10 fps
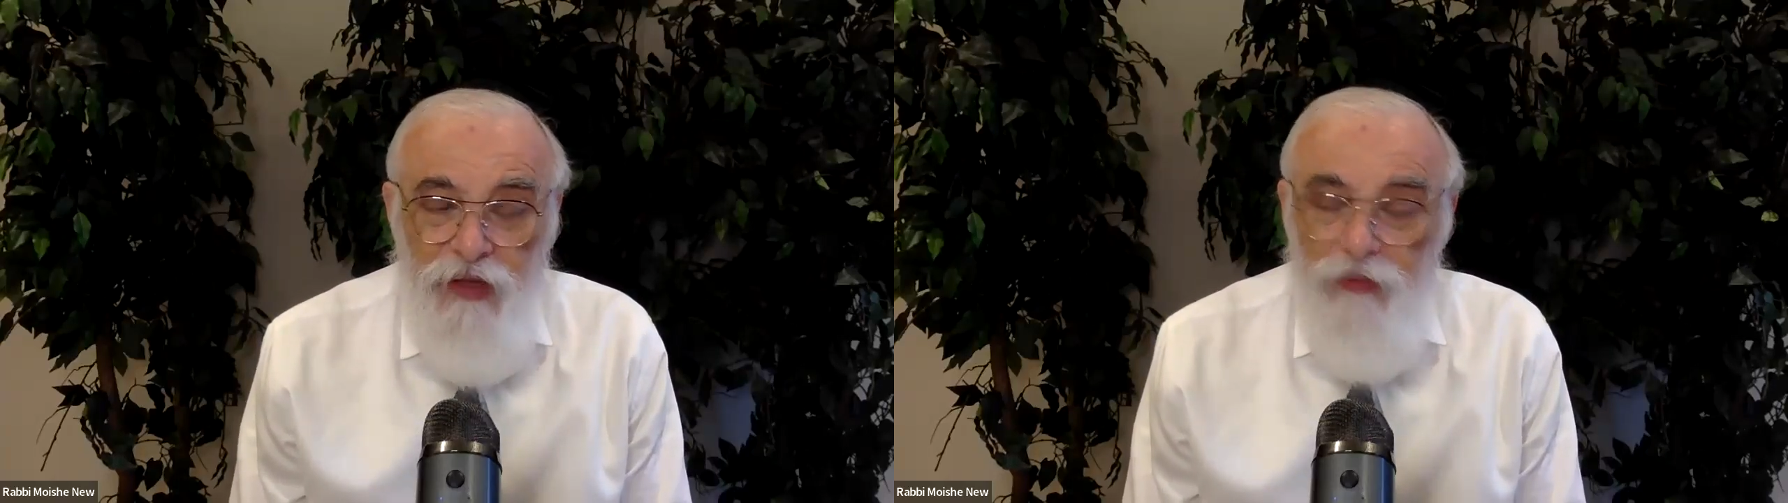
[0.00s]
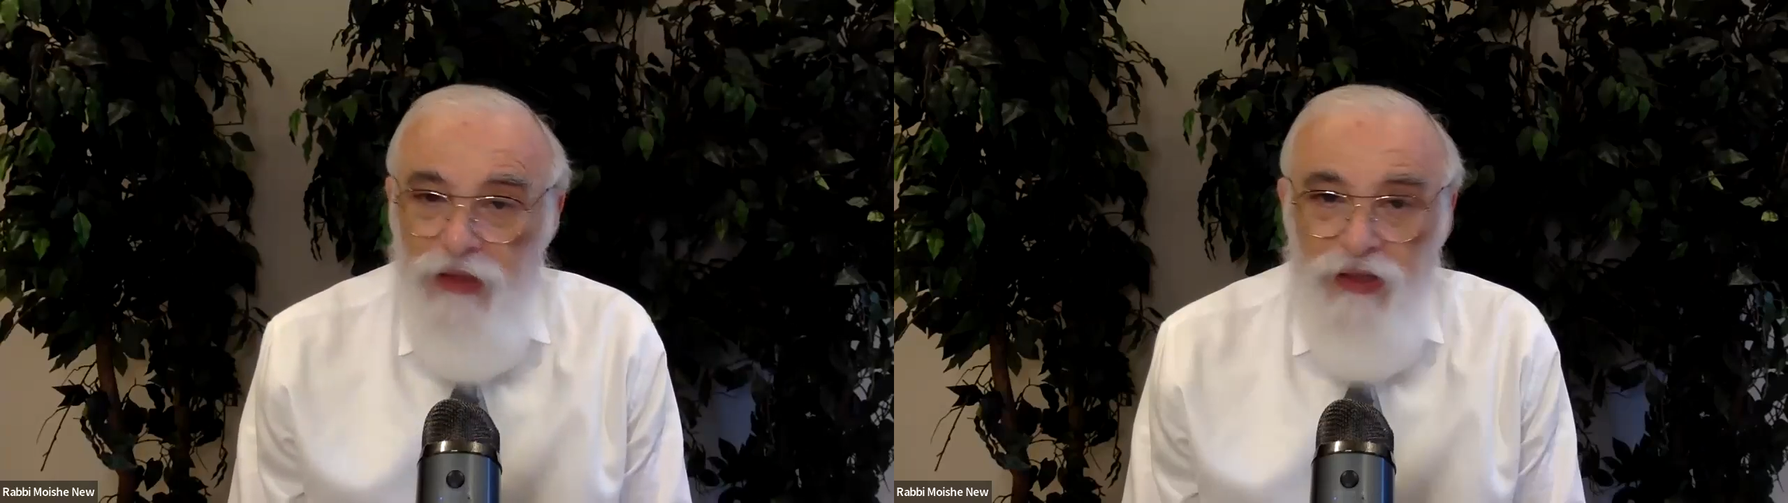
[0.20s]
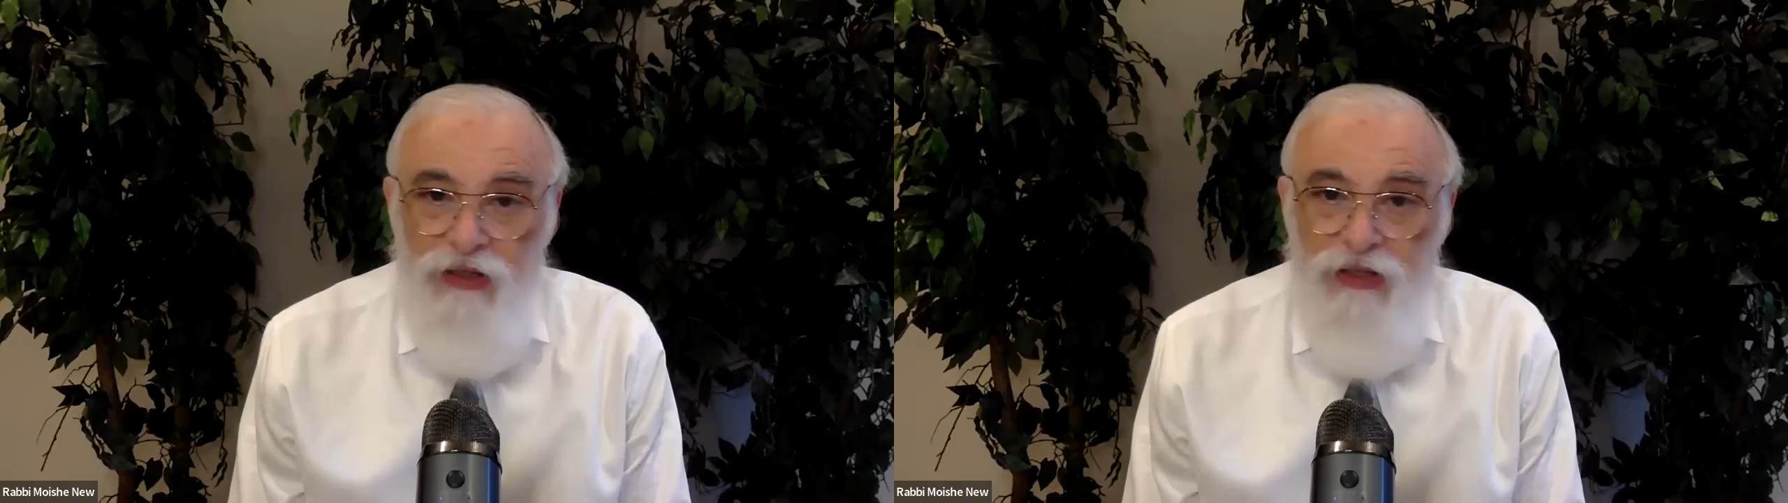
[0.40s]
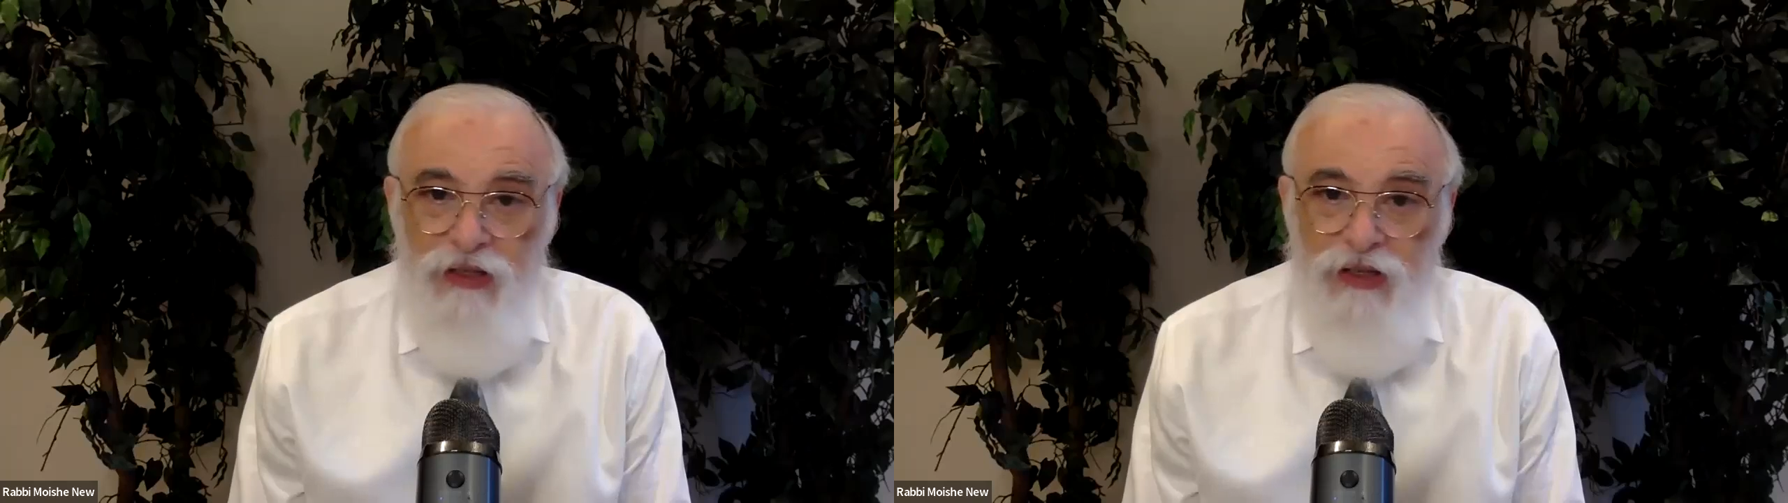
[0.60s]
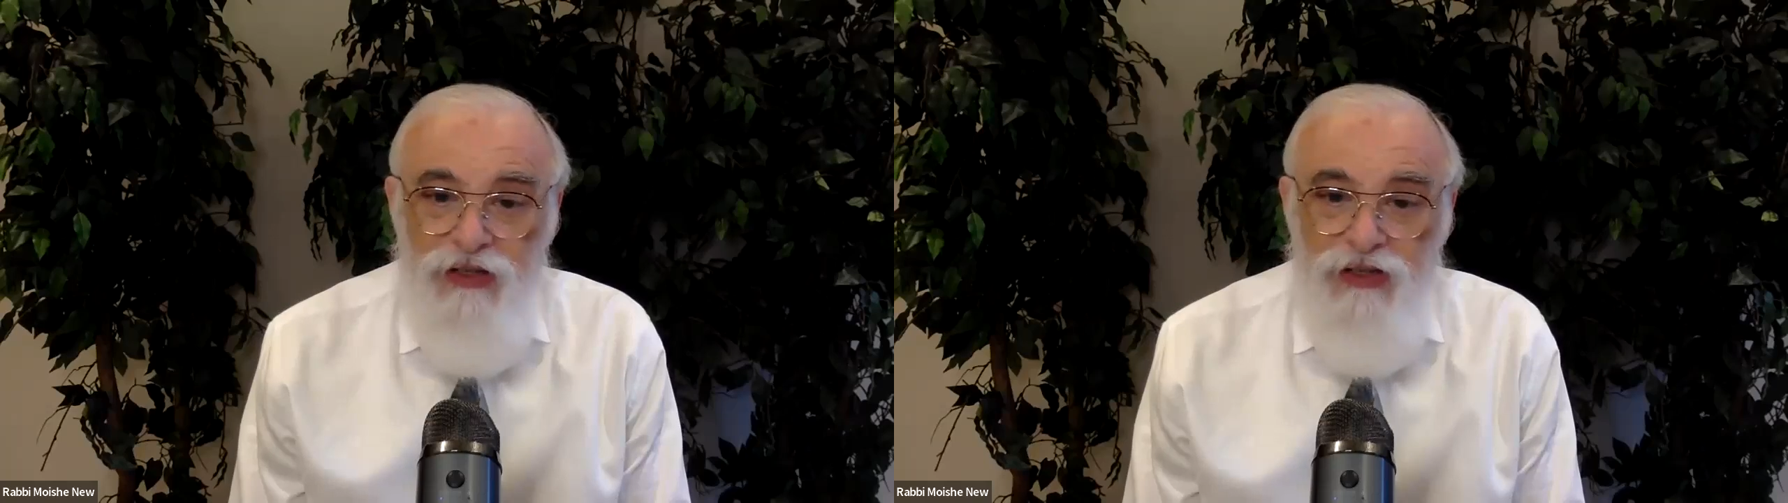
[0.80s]
But the Rotzen
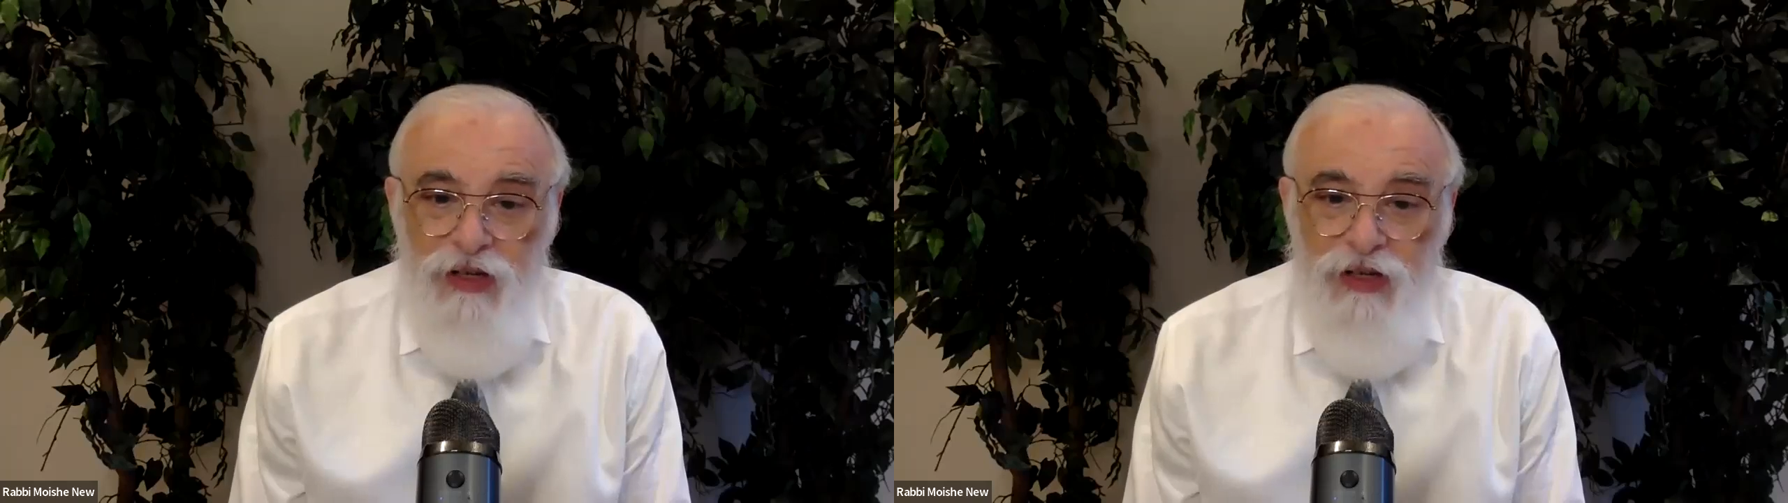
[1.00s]
doesn't